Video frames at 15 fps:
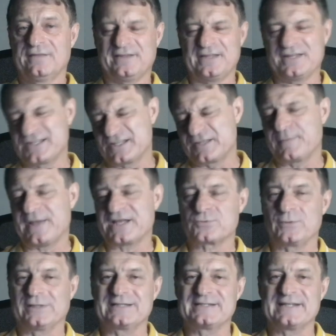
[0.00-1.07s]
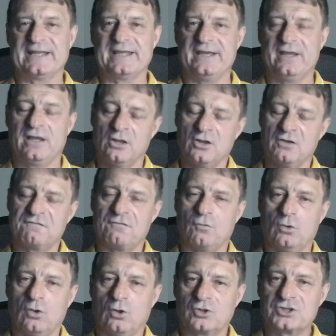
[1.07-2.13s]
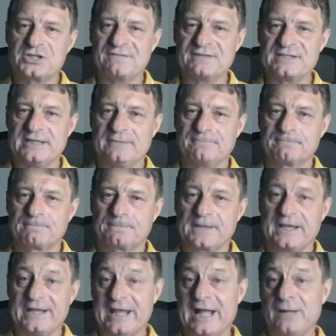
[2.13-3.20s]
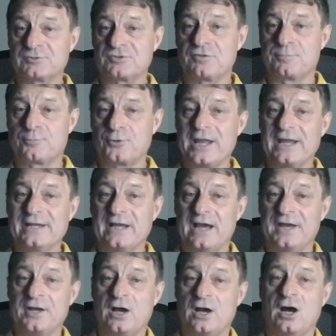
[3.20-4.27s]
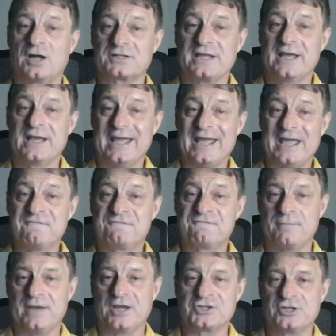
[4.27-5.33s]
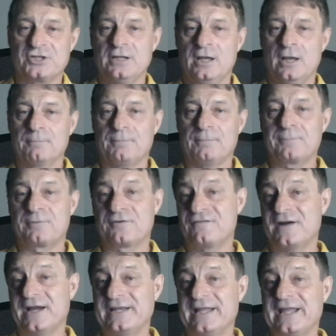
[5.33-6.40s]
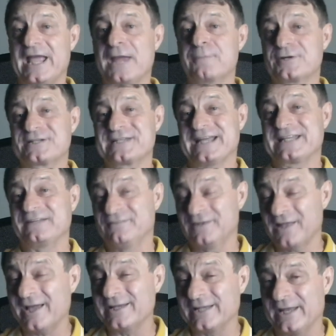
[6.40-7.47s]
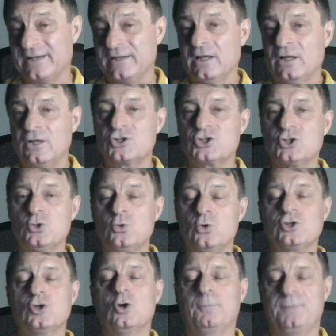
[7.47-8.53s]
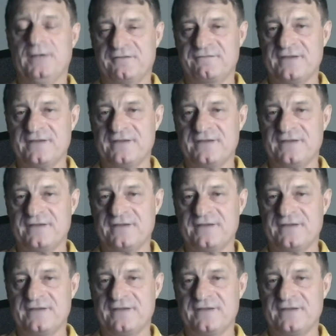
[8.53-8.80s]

that this is the best way to take it for longevity. It helps with brain and heart inflammation by providing a protective lining to your blood